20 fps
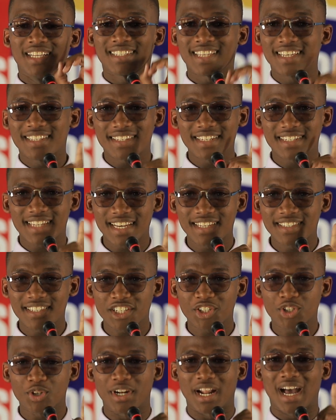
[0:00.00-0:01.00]

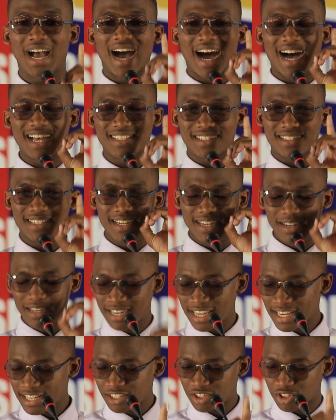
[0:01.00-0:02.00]
Sensitization has
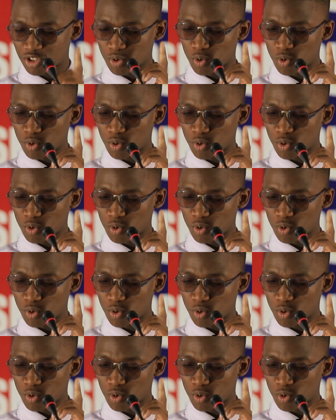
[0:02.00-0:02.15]
led